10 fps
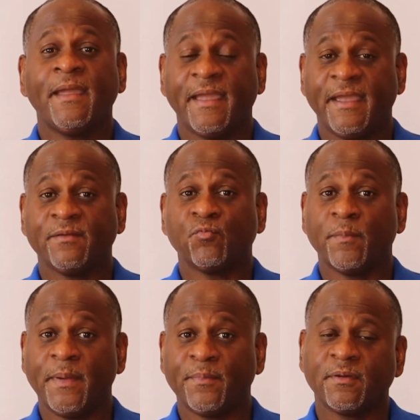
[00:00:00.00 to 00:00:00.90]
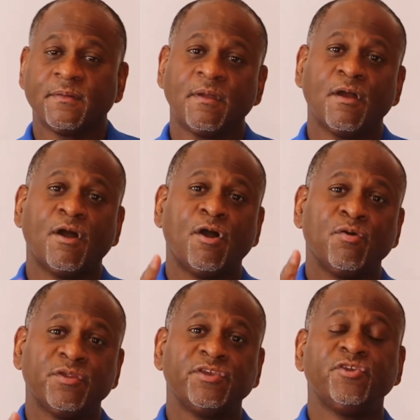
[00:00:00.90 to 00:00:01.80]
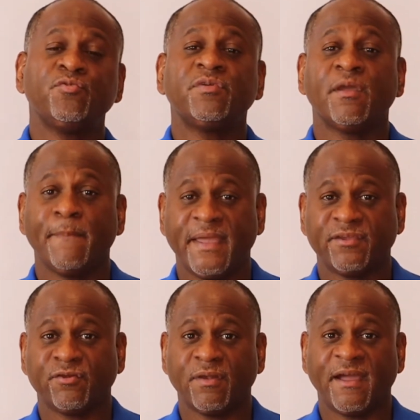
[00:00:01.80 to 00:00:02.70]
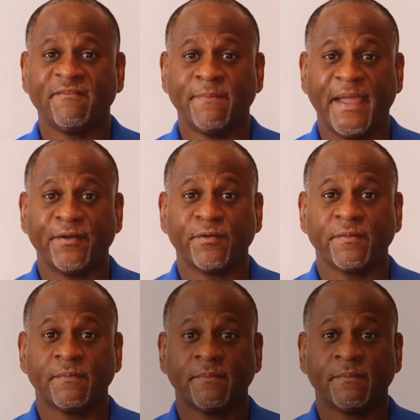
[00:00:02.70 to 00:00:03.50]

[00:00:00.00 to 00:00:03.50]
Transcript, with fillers: And remember, only you can make your life matter.